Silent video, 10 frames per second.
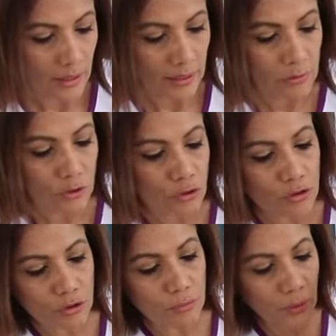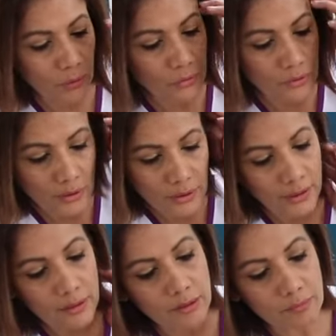I'm going to do both
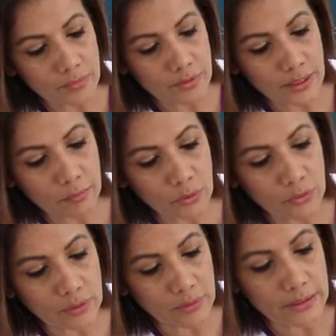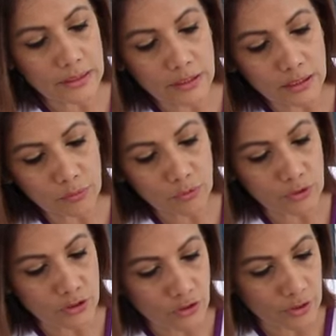um, demo the derma
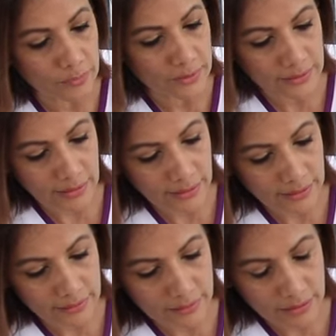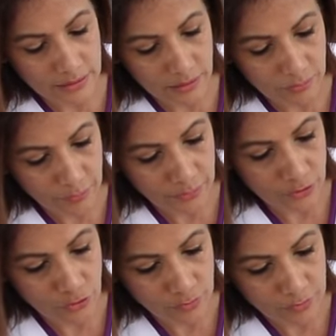roller treatment and the derma
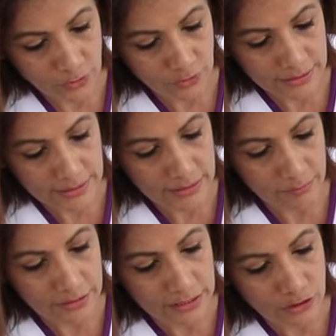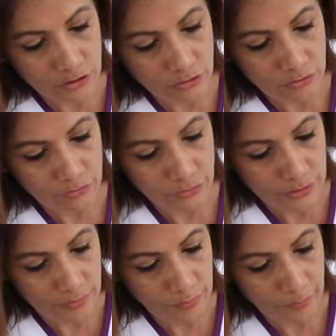pen treatment. So I need a needle for
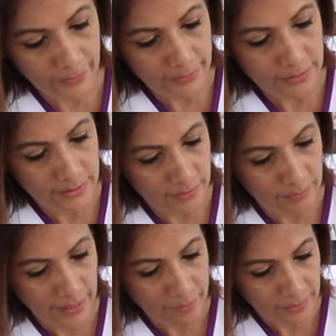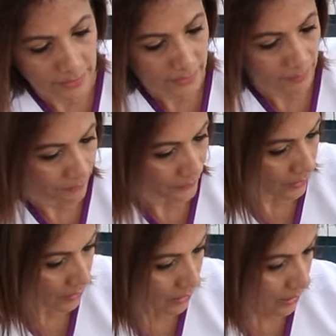derma pen, some Emla,
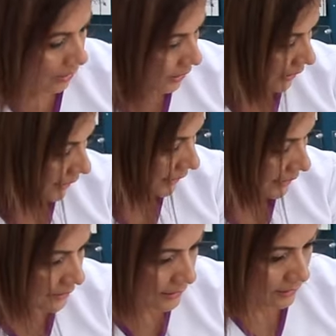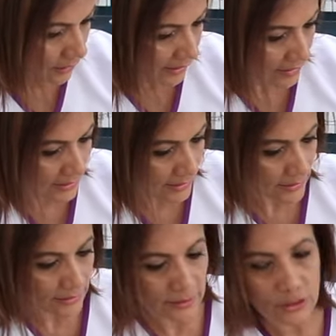and
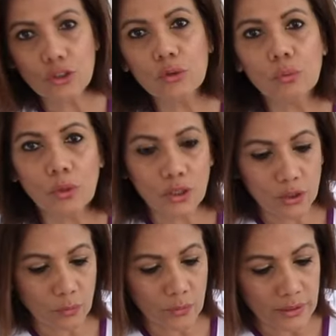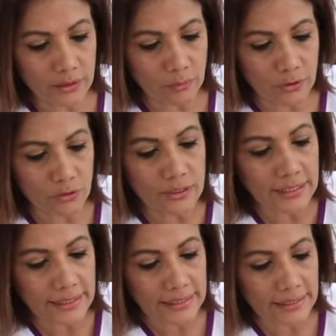anything that you work with when you're
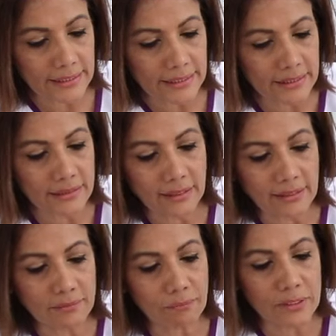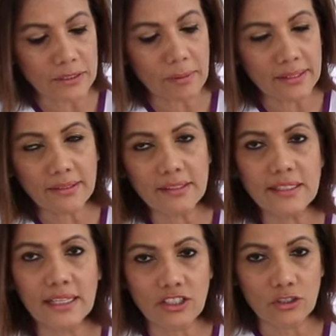needling it's better that
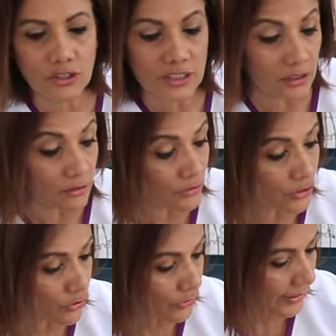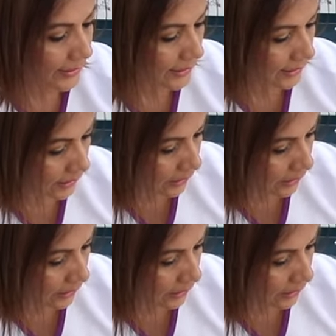it's actually on a silver tray